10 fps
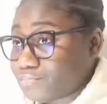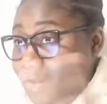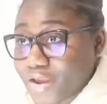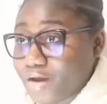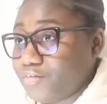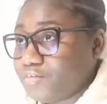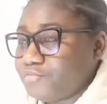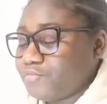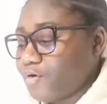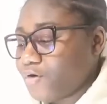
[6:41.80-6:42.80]
hiring
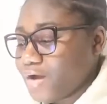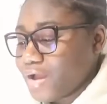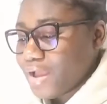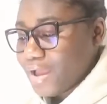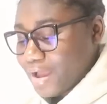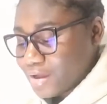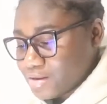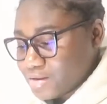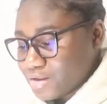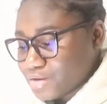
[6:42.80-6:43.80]
for,
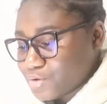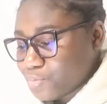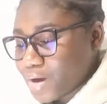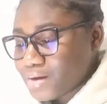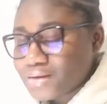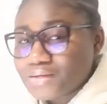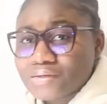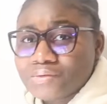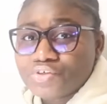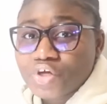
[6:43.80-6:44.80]
and
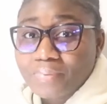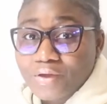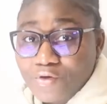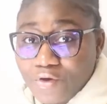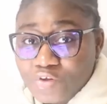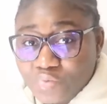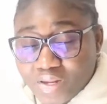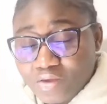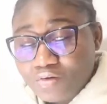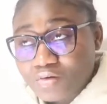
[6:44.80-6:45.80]
the job I got, this
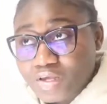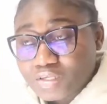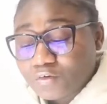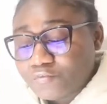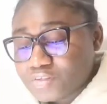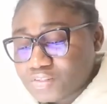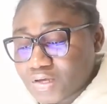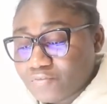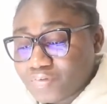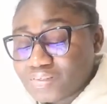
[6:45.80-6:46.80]
one I got as an office
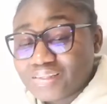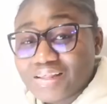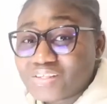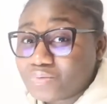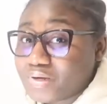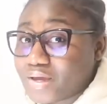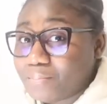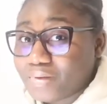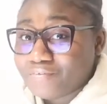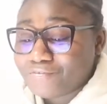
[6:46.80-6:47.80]
staff, was the last one I
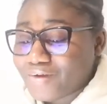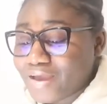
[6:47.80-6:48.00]
applied for.